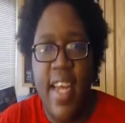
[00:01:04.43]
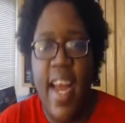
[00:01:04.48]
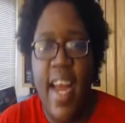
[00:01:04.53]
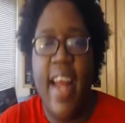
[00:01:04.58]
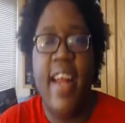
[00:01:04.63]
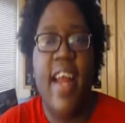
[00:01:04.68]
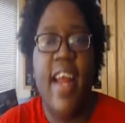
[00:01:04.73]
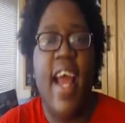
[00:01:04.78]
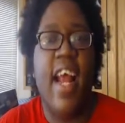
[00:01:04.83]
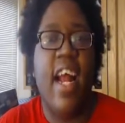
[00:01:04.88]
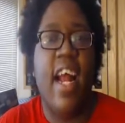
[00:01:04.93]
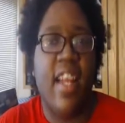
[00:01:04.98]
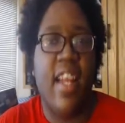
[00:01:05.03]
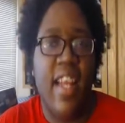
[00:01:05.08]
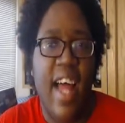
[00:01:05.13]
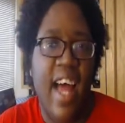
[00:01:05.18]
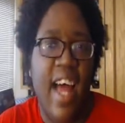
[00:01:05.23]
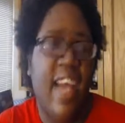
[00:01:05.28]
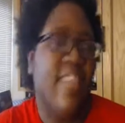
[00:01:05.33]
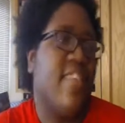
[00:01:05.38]
at night a
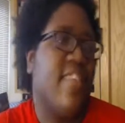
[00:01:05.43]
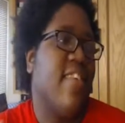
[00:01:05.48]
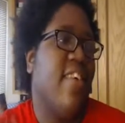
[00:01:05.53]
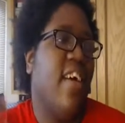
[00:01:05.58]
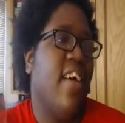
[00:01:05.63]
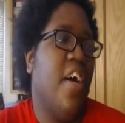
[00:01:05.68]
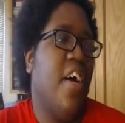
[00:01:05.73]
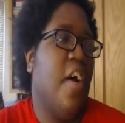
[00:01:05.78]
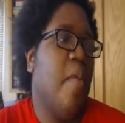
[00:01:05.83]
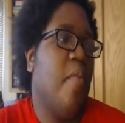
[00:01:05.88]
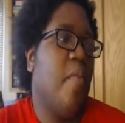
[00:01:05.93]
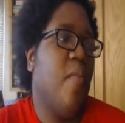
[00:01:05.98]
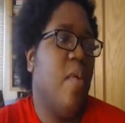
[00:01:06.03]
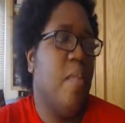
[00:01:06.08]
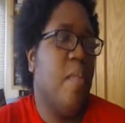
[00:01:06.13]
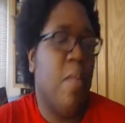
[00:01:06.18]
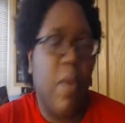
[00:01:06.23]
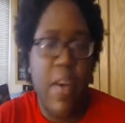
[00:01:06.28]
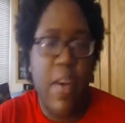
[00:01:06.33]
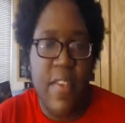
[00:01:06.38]
lot um,
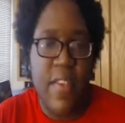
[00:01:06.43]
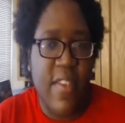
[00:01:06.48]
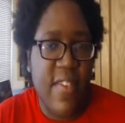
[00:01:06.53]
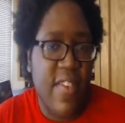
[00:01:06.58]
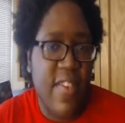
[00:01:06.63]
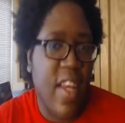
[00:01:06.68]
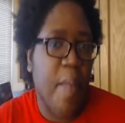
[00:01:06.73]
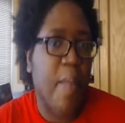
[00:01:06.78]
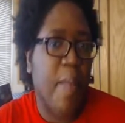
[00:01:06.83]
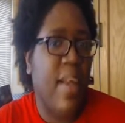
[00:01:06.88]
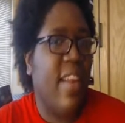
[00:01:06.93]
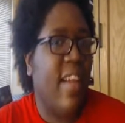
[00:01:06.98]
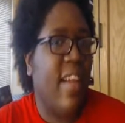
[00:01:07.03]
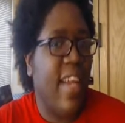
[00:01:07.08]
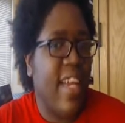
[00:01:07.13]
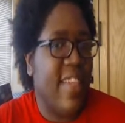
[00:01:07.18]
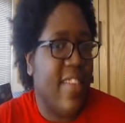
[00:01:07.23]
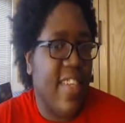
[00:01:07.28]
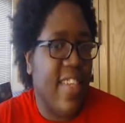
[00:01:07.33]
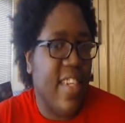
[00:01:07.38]
when my boyfriend's asleep and the
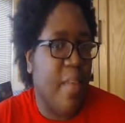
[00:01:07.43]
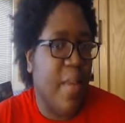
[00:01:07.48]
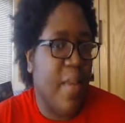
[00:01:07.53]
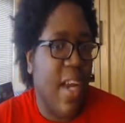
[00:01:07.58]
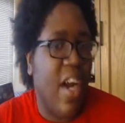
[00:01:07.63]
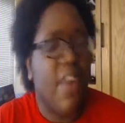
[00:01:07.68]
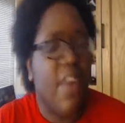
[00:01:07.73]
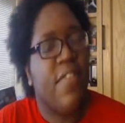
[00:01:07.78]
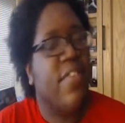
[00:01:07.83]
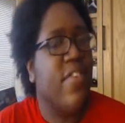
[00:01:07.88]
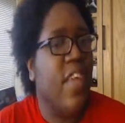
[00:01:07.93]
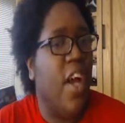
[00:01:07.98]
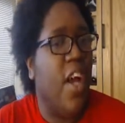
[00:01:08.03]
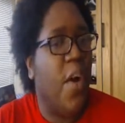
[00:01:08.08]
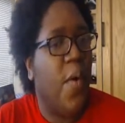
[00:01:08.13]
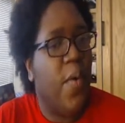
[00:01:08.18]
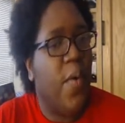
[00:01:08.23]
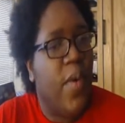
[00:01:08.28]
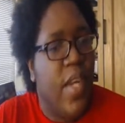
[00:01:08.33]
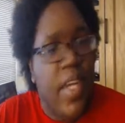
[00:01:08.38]
lights seem to be off
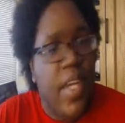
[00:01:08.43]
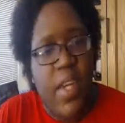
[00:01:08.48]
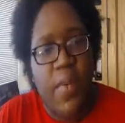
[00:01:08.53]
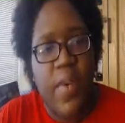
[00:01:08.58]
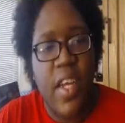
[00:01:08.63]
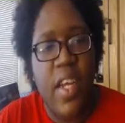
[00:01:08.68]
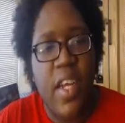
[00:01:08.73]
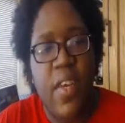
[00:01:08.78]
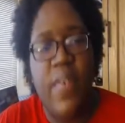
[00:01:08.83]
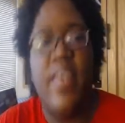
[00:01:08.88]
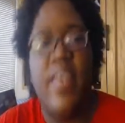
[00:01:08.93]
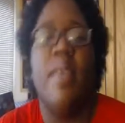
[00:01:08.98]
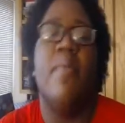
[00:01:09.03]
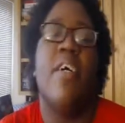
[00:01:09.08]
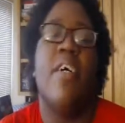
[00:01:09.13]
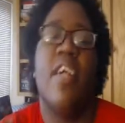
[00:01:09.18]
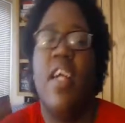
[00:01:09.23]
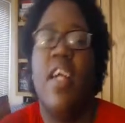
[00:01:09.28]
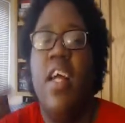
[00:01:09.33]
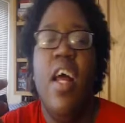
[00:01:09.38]
so we're going to go
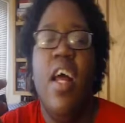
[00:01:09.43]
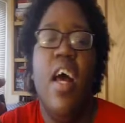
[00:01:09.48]
ebook